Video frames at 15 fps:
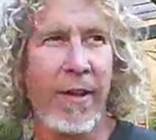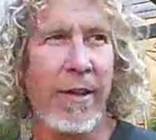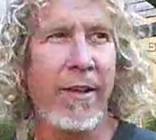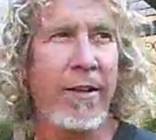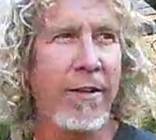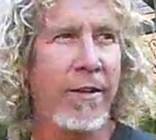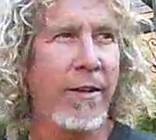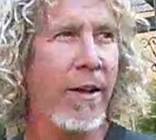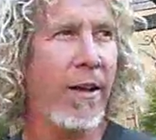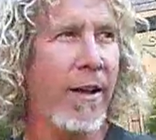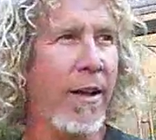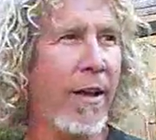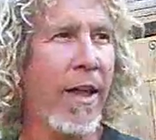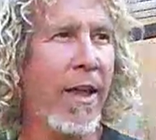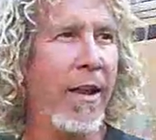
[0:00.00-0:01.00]

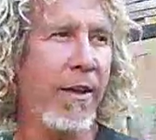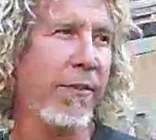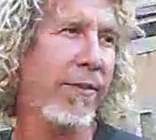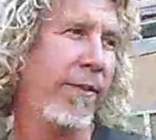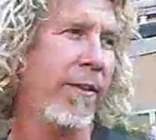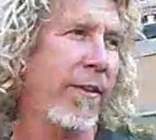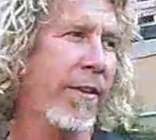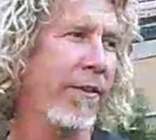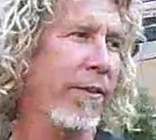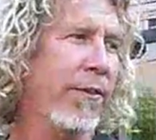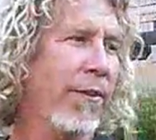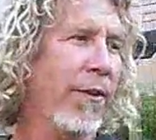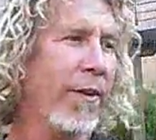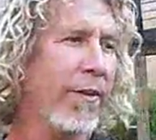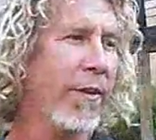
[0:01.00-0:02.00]
and it's
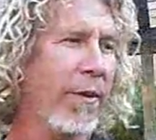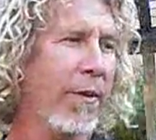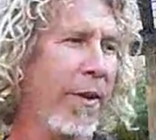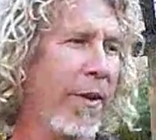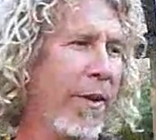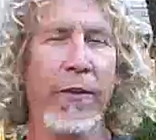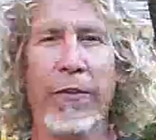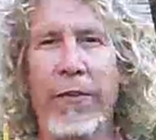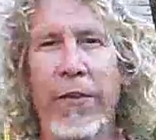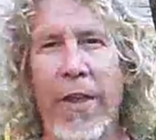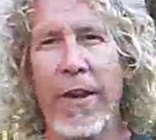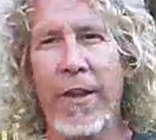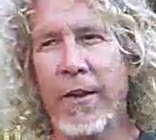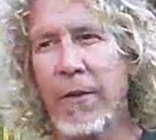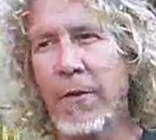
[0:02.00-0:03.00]
constructed in an
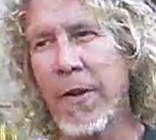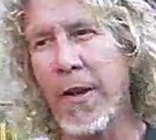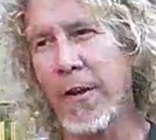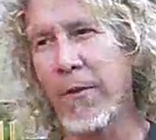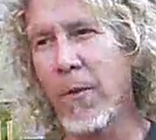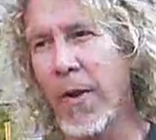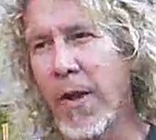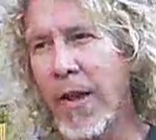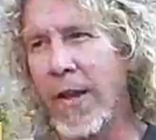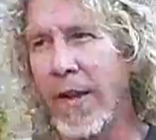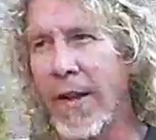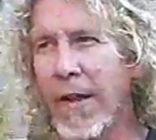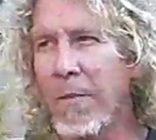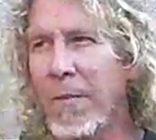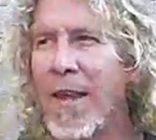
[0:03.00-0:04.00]
aesthetic, creative way, and
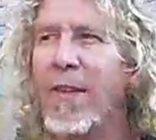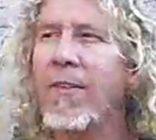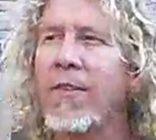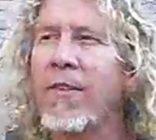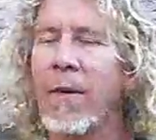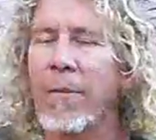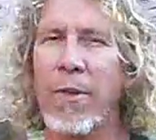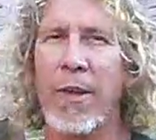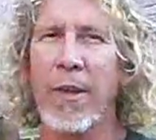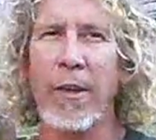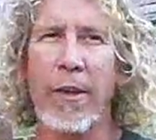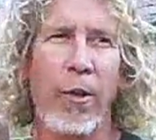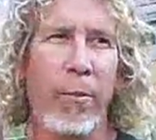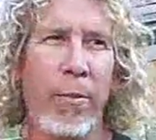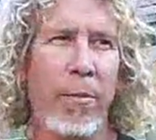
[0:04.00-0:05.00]
it means something a
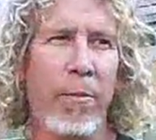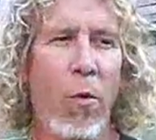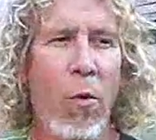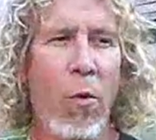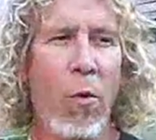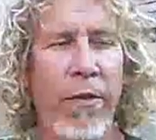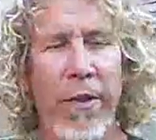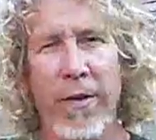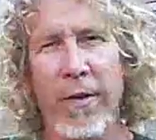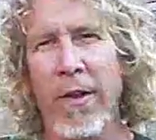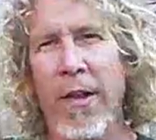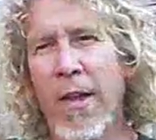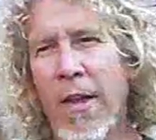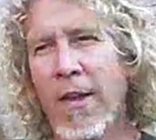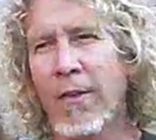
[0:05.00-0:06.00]
little bit more than
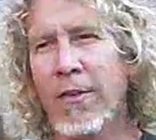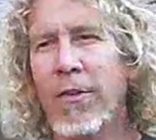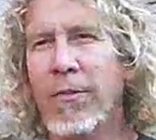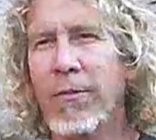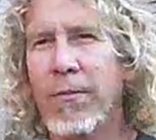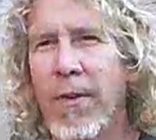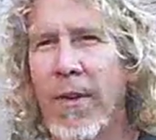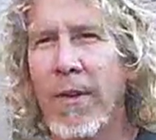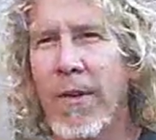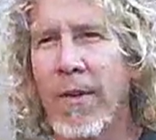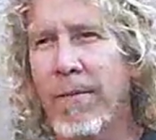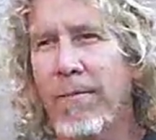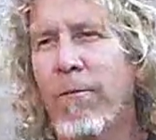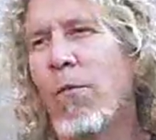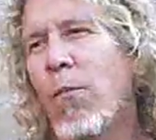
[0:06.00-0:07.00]
just
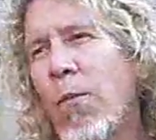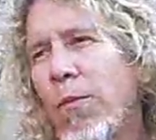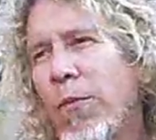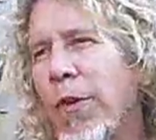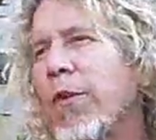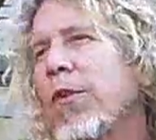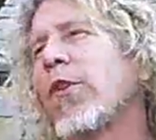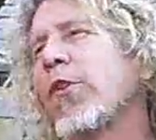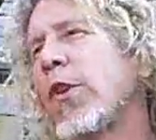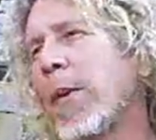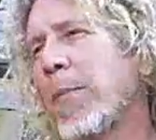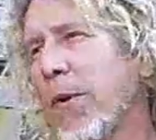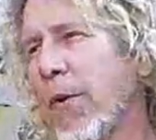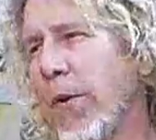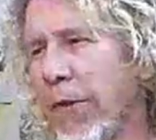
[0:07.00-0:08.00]
the
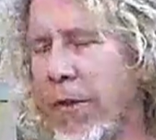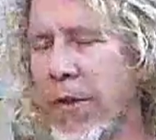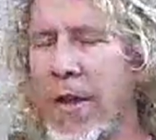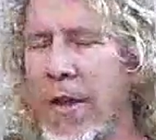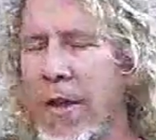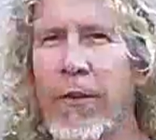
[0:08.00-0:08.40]
typical thing.